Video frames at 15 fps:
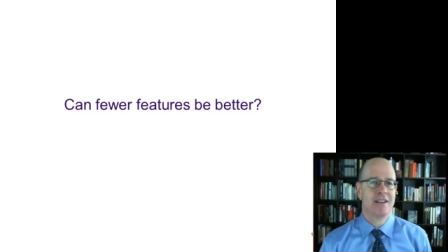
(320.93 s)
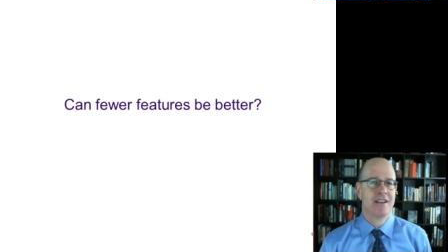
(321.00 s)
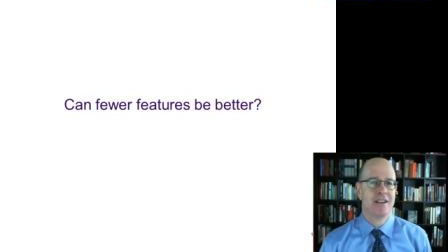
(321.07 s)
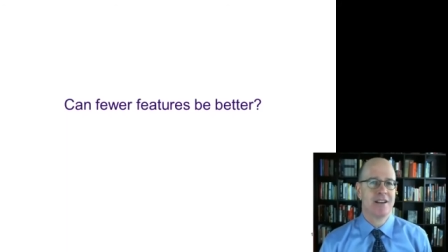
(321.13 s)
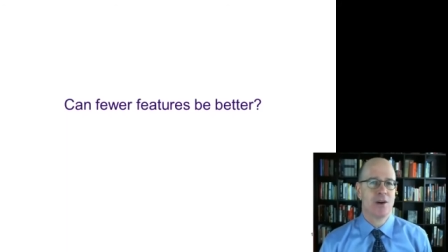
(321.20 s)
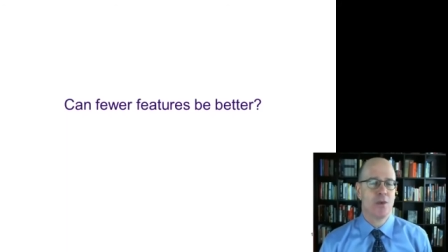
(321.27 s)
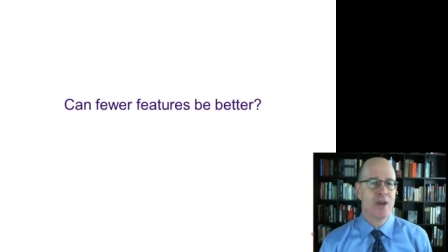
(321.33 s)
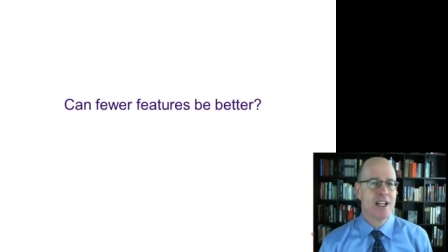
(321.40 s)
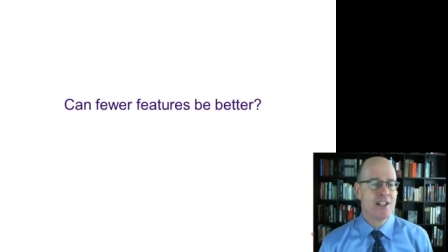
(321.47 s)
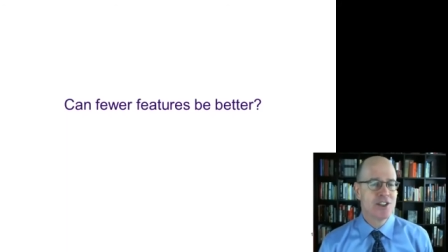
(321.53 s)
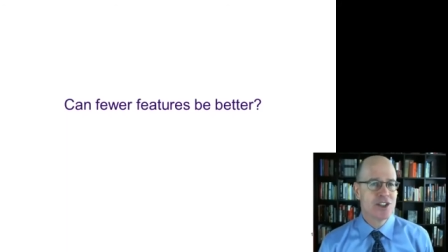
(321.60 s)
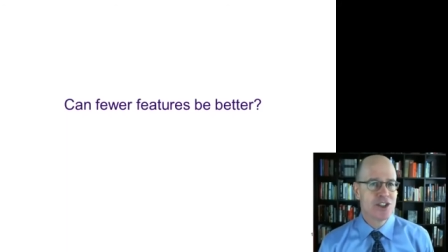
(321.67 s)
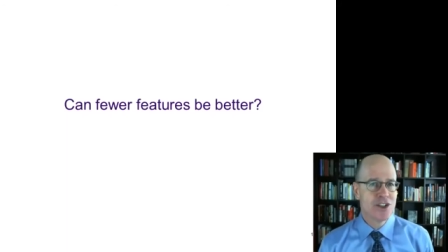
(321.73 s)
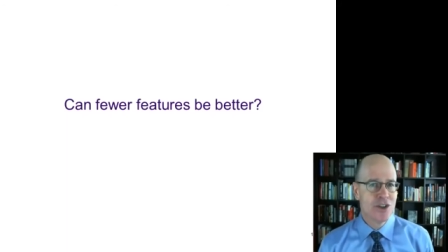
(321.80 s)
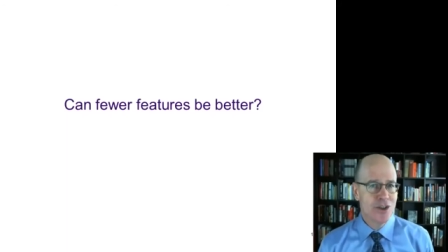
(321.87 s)
We can
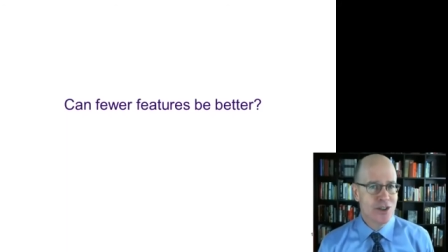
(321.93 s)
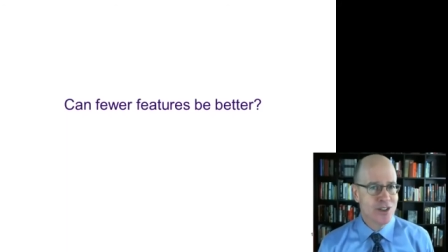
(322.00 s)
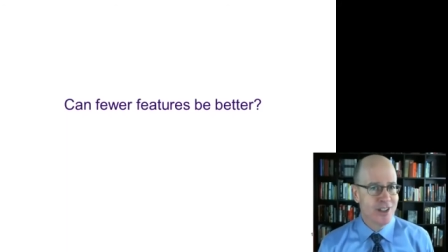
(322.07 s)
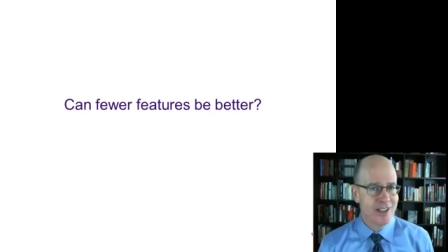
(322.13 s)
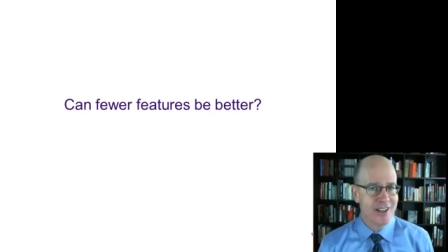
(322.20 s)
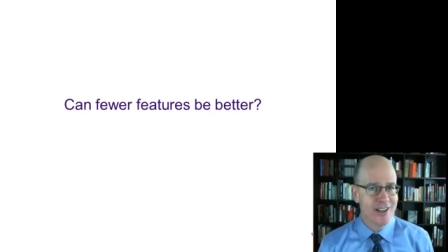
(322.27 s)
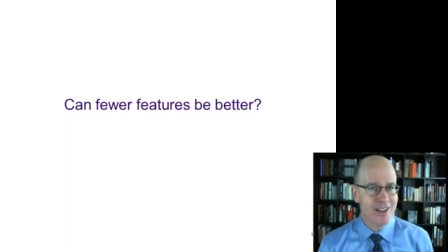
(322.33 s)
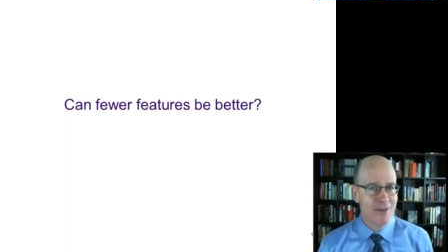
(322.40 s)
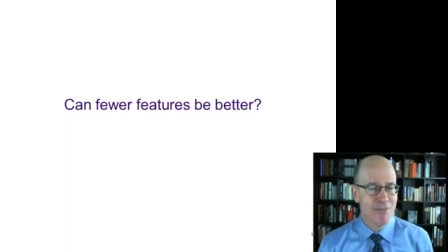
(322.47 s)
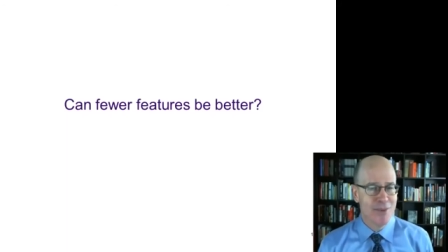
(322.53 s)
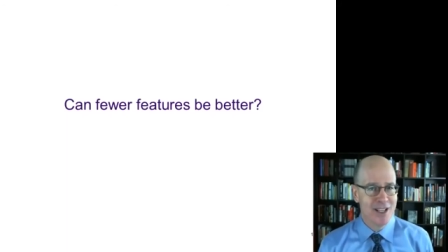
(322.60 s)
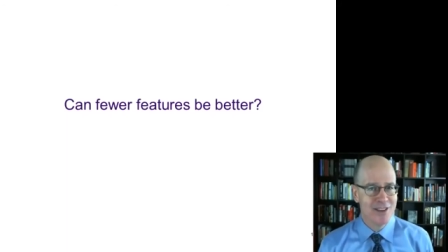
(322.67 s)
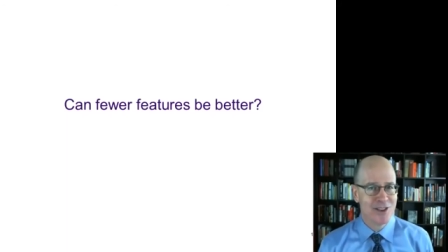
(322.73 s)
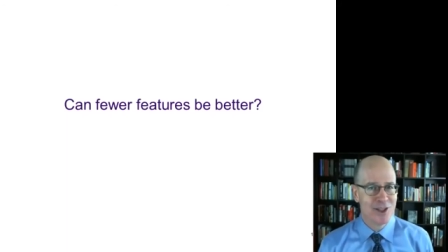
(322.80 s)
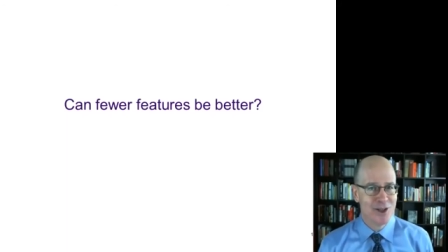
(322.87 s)
certainly
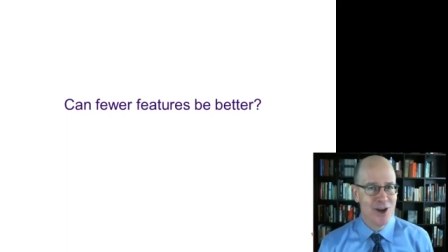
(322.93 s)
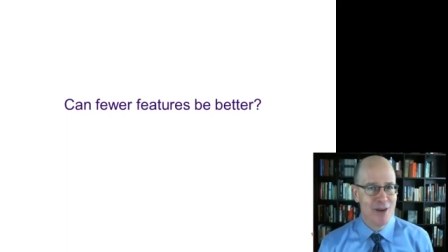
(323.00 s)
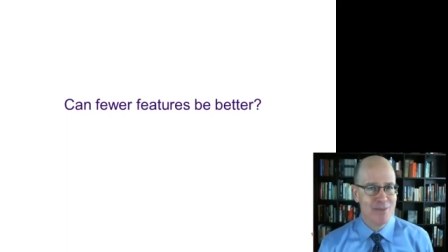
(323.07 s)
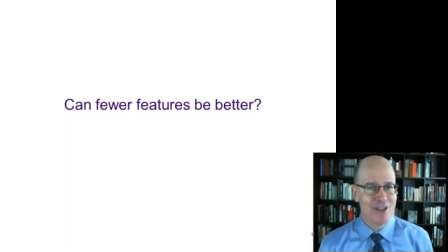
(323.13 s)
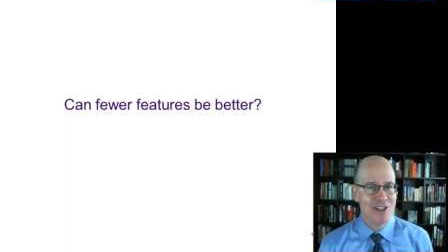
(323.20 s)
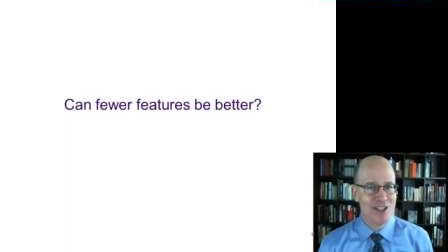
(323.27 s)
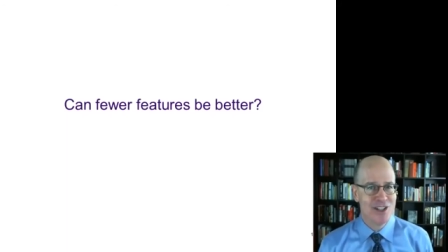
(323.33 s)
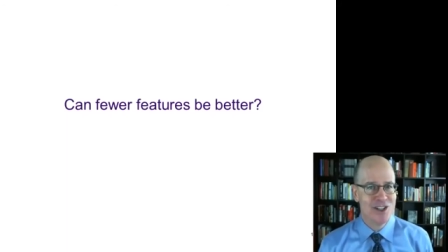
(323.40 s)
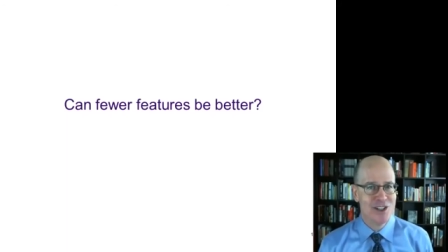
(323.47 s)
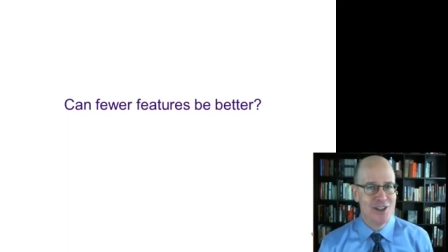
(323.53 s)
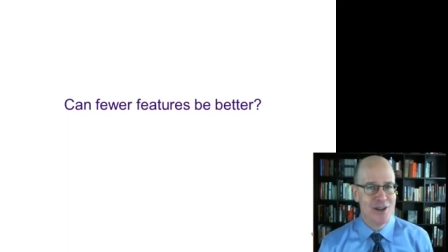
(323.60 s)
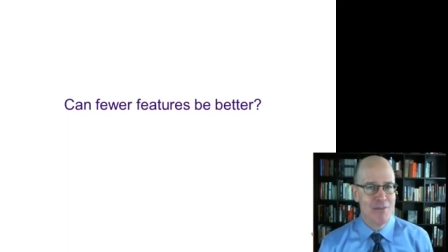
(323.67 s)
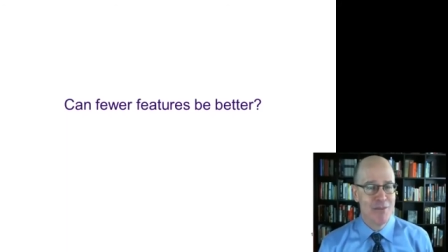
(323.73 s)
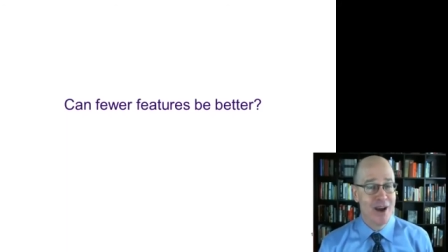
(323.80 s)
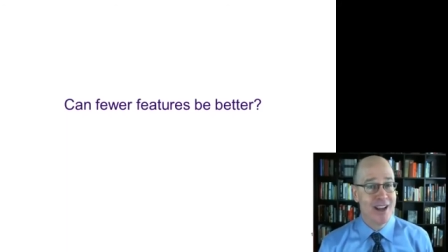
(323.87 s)
beat the competition
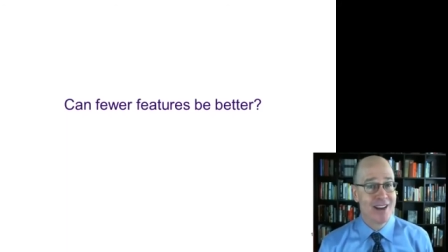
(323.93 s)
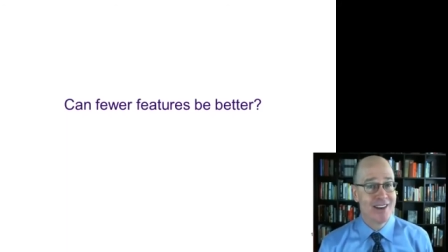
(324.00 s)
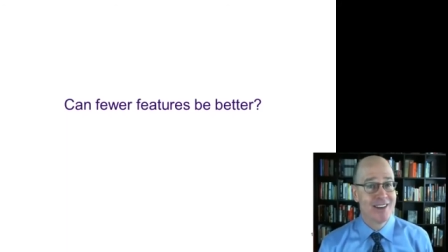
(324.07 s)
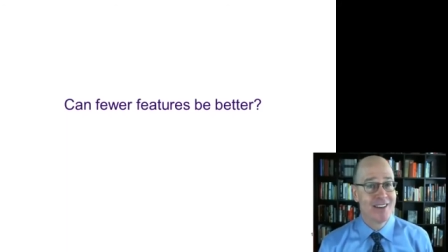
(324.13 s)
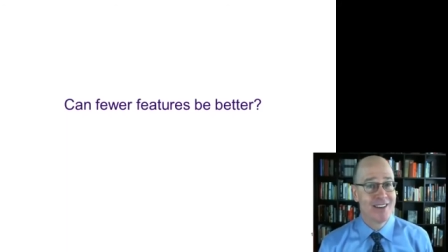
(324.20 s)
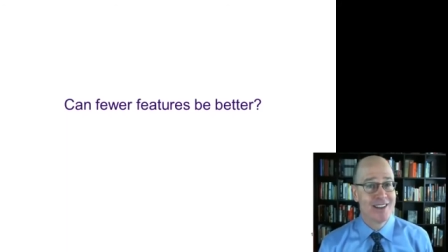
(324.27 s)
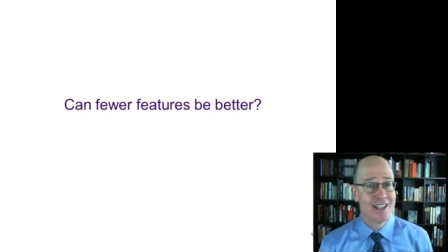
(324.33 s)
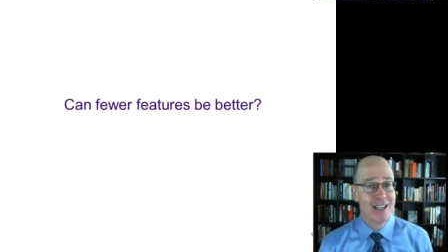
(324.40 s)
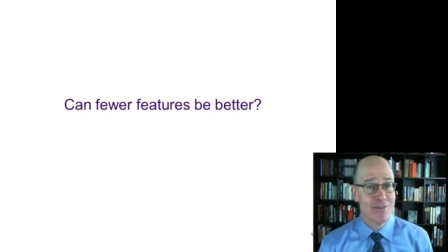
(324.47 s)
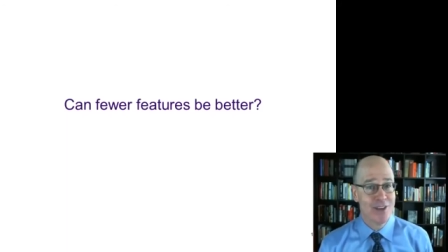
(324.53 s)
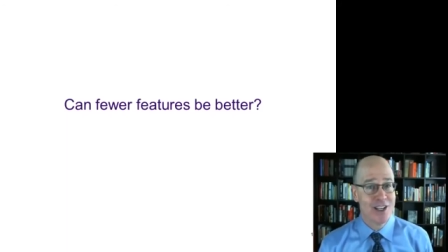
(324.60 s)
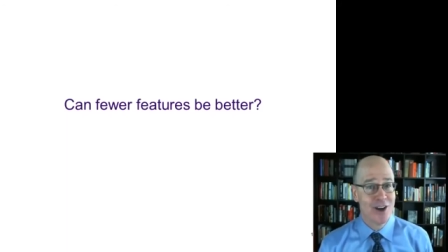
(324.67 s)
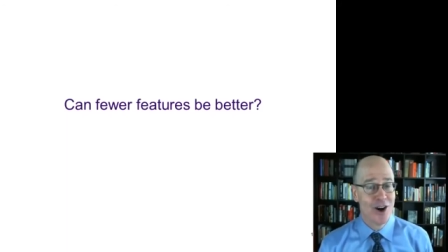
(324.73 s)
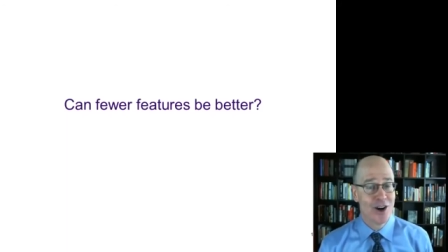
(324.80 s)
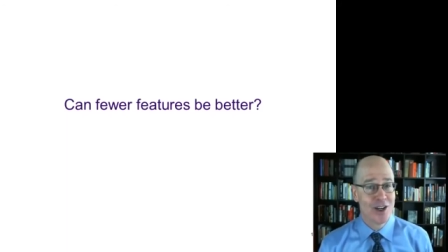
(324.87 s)
by giving
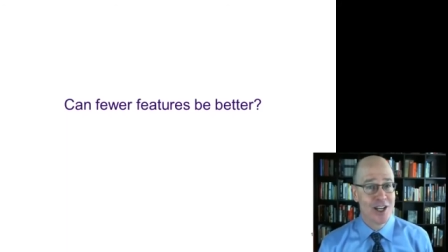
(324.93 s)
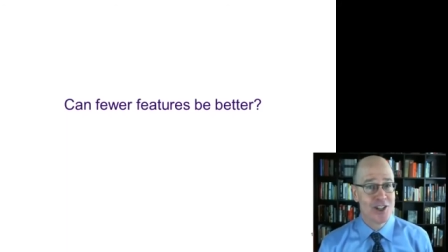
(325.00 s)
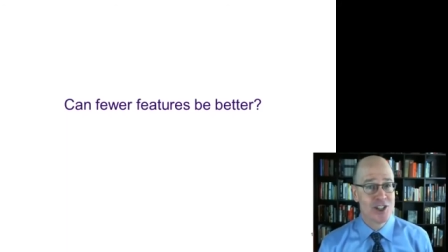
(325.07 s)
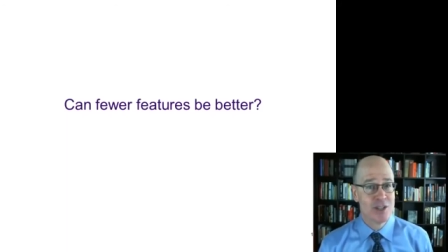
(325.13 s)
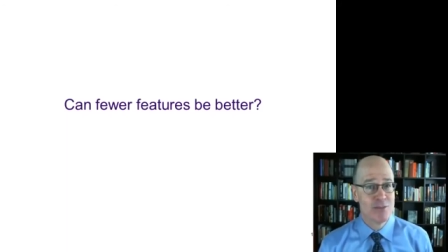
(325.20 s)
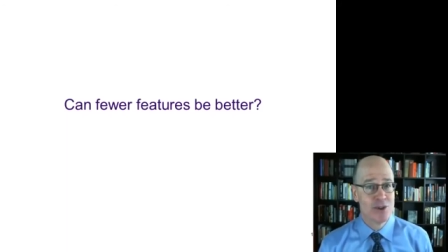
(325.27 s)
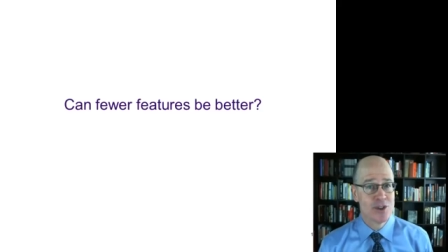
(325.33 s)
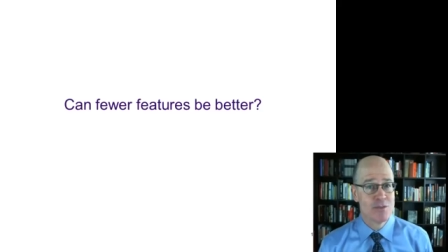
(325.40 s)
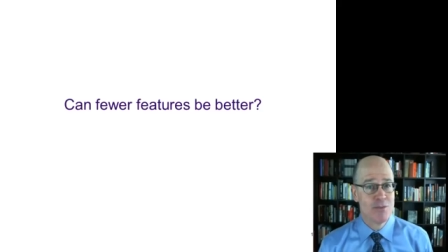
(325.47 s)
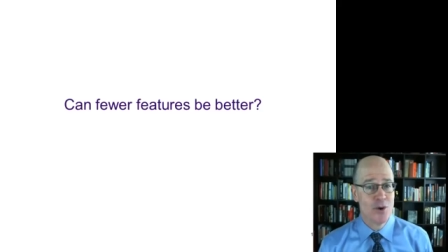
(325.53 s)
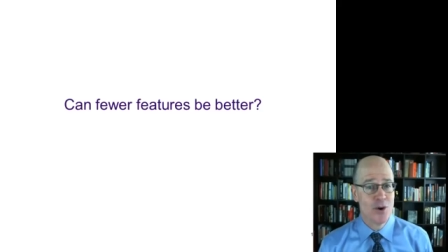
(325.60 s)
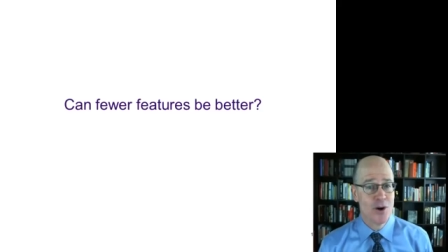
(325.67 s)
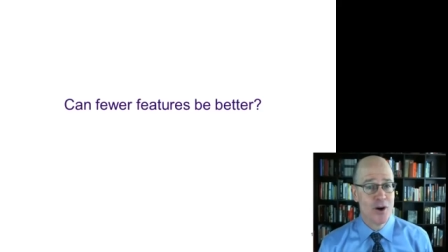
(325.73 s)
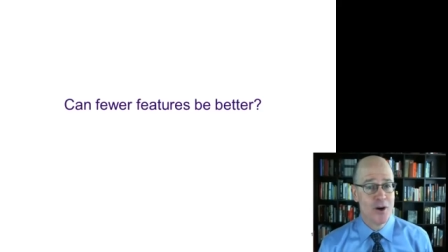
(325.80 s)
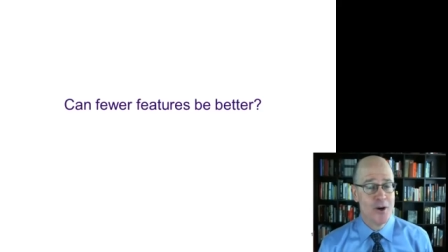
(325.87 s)
our customers
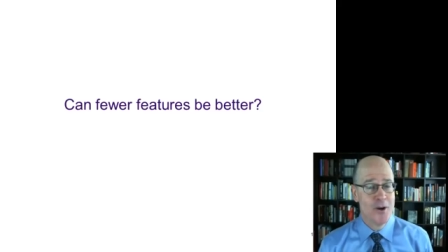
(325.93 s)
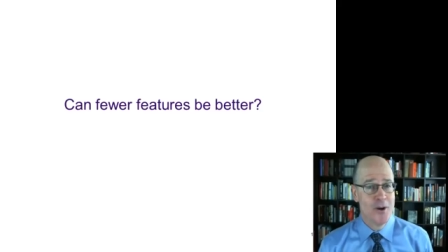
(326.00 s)
more.